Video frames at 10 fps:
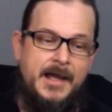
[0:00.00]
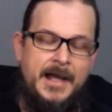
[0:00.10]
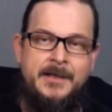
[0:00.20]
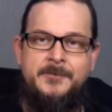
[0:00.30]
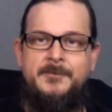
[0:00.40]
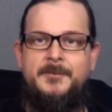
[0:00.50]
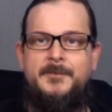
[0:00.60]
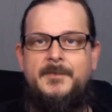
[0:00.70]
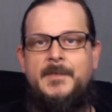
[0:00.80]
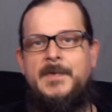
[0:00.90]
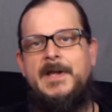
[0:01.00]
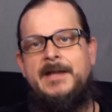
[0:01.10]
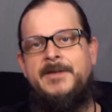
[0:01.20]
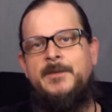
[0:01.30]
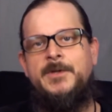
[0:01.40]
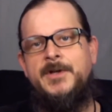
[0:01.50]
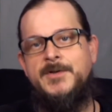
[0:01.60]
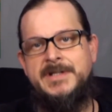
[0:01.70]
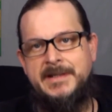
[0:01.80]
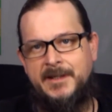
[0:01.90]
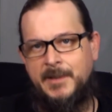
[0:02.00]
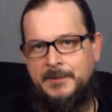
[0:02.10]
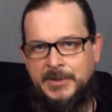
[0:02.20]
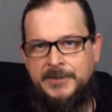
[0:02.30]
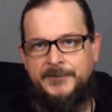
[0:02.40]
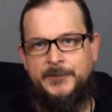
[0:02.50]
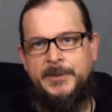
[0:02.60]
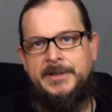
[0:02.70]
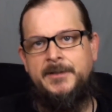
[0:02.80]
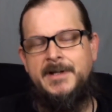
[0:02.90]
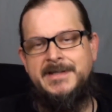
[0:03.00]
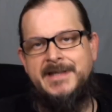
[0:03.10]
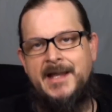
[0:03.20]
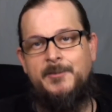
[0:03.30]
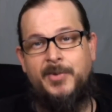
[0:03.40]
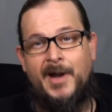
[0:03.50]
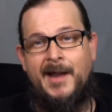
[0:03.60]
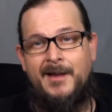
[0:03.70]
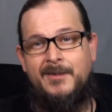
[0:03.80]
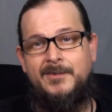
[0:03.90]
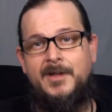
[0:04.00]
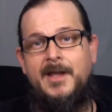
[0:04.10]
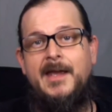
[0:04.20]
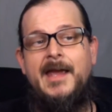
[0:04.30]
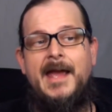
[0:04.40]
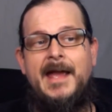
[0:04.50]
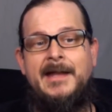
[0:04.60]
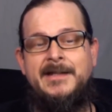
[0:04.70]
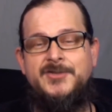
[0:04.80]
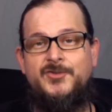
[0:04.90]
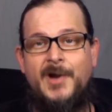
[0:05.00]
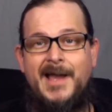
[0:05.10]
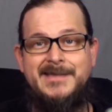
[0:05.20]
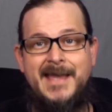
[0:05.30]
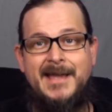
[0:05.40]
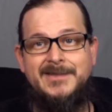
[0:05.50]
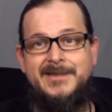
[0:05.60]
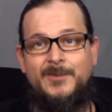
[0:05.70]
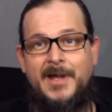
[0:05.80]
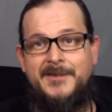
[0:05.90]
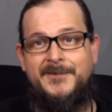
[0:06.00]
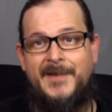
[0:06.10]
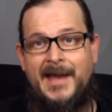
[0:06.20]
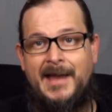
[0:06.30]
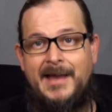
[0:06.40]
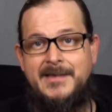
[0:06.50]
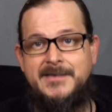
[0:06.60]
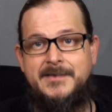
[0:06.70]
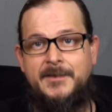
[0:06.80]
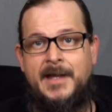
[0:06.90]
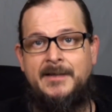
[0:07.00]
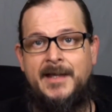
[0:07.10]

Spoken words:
And if anyone knows anything about blood for real, it's kind of brown and it dries actually rather fast, okay.